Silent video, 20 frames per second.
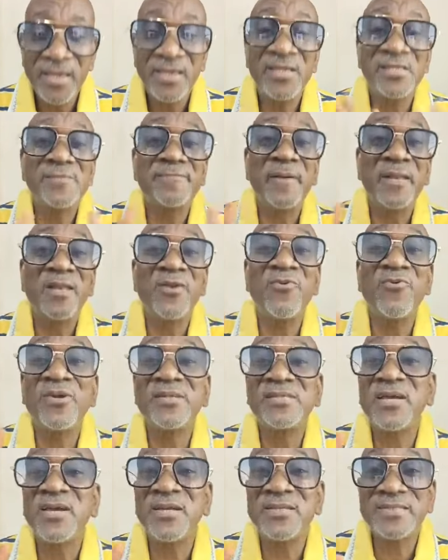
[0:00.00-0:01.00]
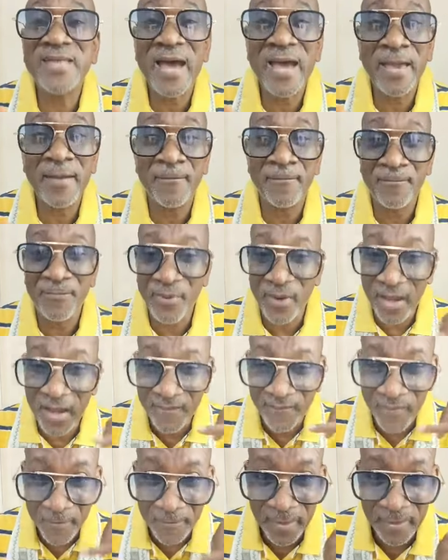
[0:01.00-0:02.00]
you spend the rest of your time
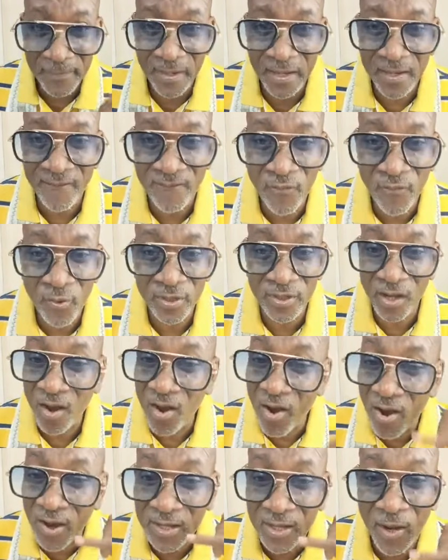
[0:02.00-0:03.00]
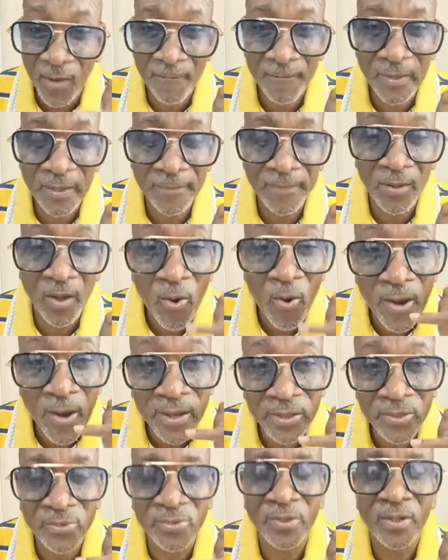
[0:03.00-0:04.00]
praying for people on the phone. You're calling up people. How are
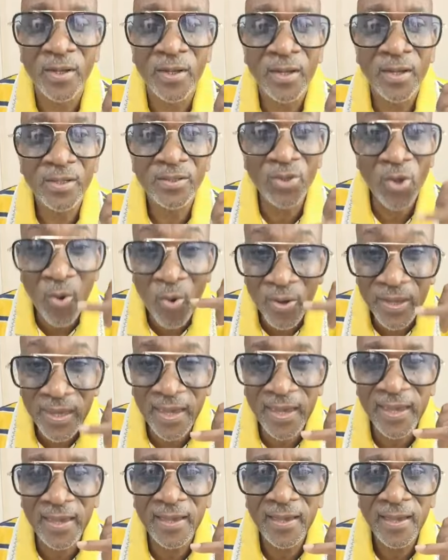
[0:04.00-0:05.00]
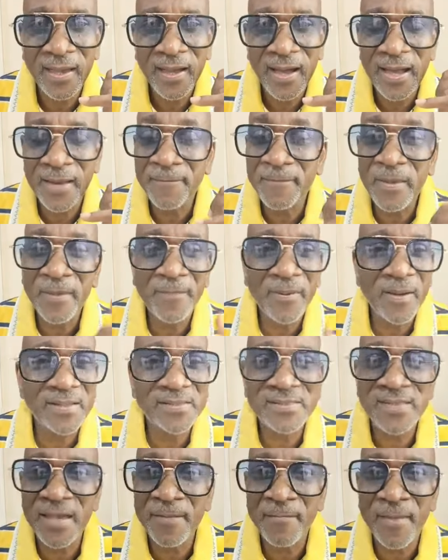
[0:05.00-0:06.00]
you? You're okay? And people are
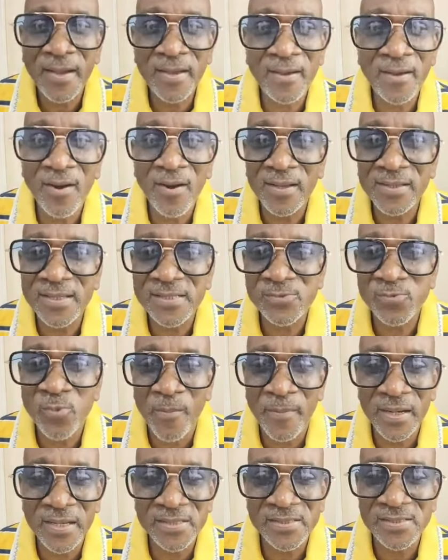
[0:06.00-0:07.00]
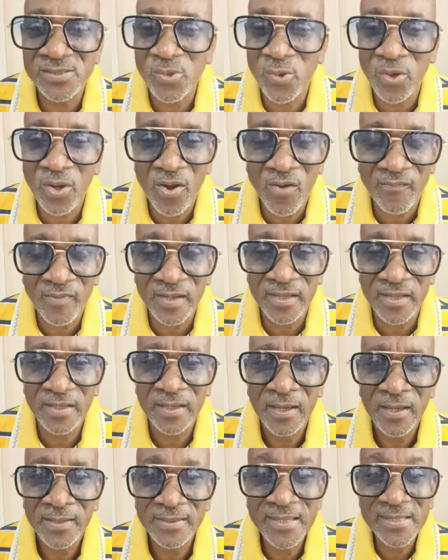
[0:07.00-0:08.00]
saying, my God, this woman is so lovely.
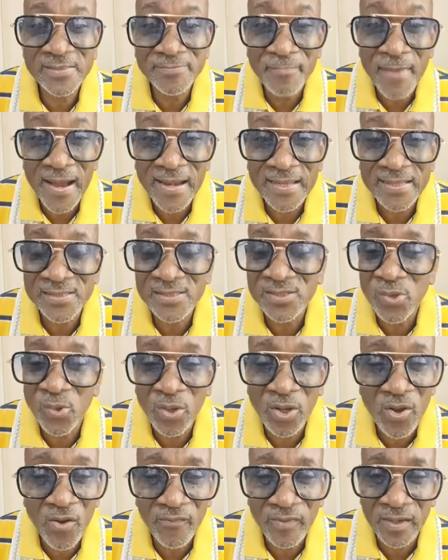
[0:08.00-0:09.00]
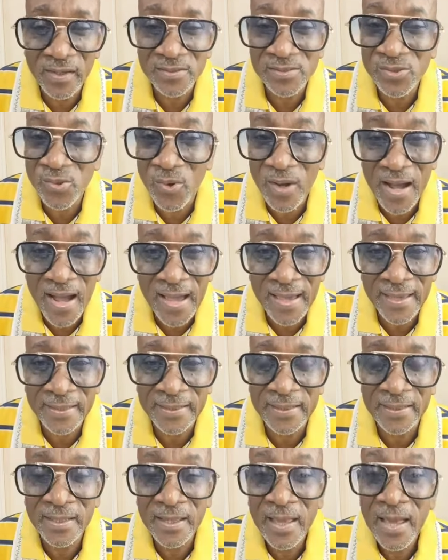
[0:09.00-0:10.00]
This man is so loving, so
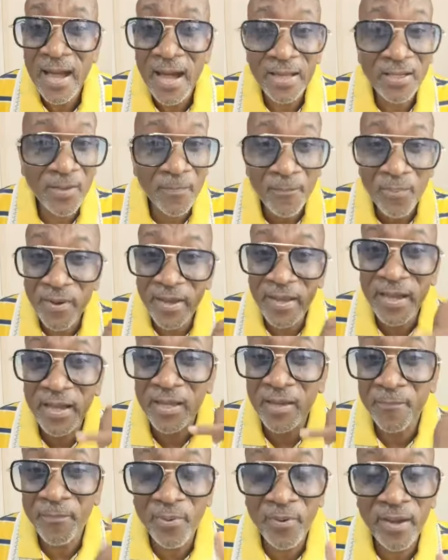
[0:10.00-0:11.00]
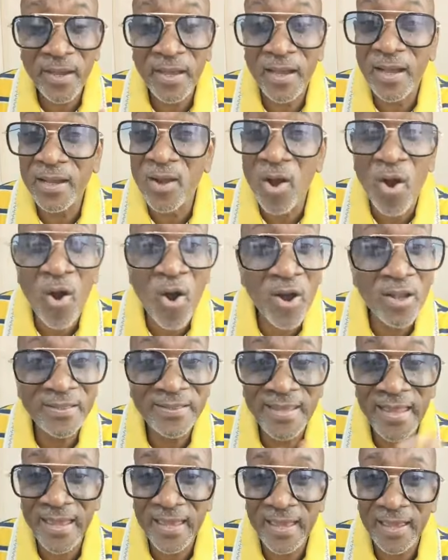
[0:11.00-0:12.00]
kind. And you're praying and you're praying. And all
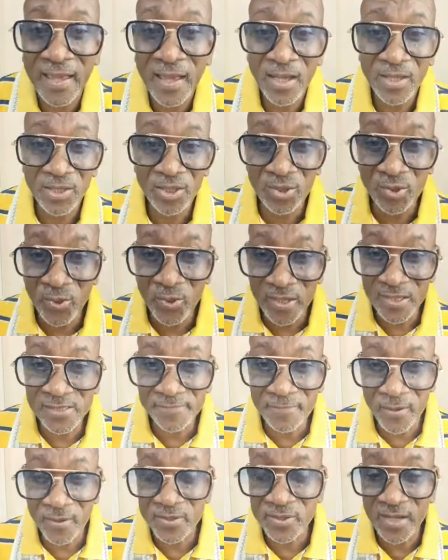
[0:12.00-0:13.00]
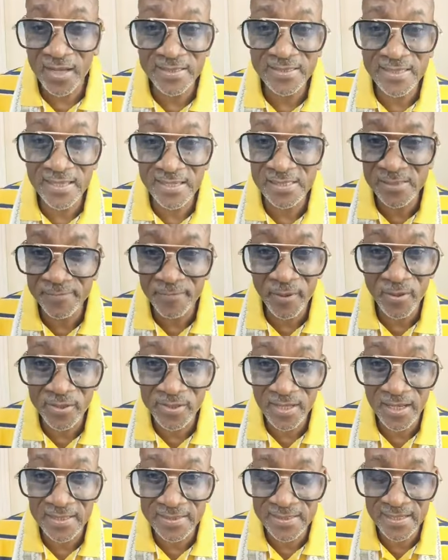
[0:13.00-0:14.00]
day you're doing spiritual things,
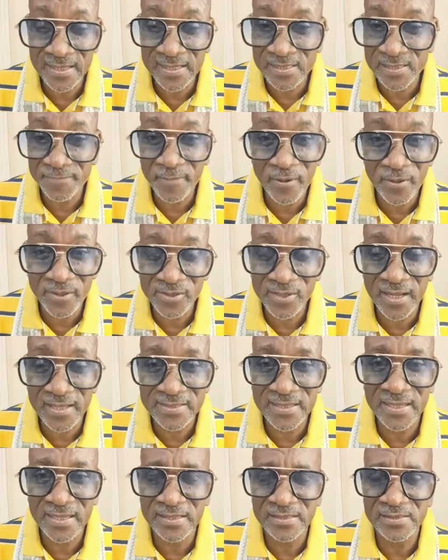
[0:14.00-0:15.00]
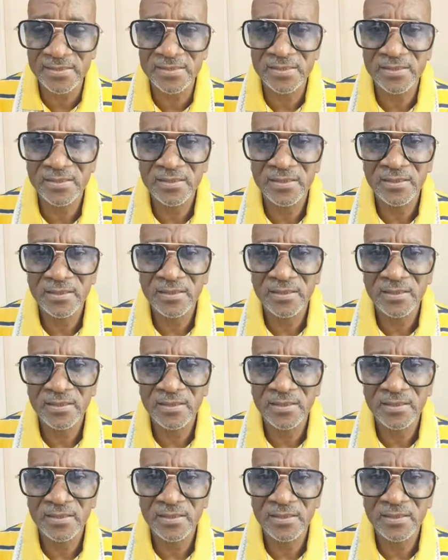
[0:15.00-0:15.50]
spiritual things, spiritual things.